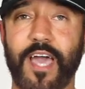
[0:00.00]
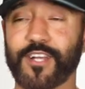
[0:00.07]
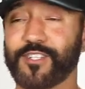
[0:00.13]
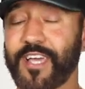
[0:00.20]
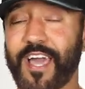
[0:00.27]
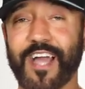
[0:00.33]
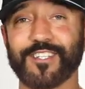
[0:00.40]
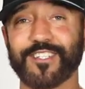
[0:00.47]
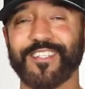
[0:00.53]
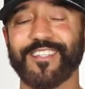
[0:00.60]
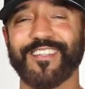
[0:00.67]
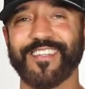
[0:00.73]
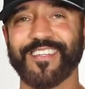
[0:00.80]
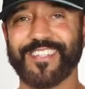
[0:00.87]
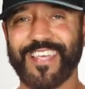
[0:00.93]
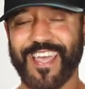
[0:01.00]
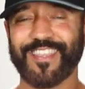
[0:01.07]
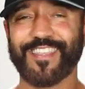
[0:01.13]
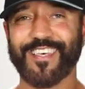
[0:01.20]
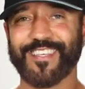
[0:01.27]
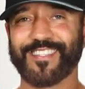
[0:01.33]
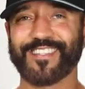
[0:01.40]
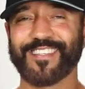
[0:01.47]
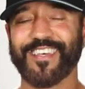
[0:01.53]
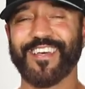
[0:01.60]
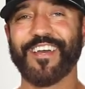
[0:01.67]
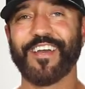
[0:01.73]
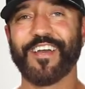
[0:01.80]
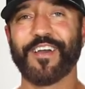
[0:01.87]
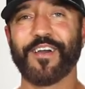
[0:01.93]
Actually, I actually take this
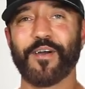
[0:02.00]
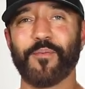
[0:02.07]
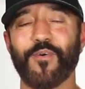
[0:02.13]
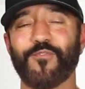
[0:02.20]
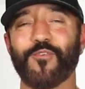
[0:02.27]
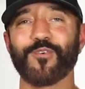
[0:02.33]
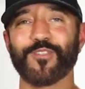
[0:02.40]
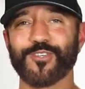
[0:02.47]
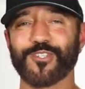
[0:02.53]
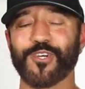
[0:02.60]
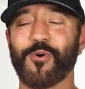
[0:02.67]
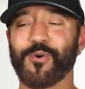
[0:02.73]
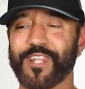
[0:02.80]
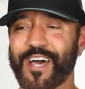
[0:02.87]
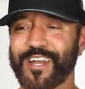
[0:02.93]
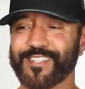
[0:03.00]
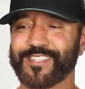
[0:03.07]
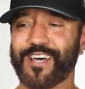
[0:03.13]
before the show a lot of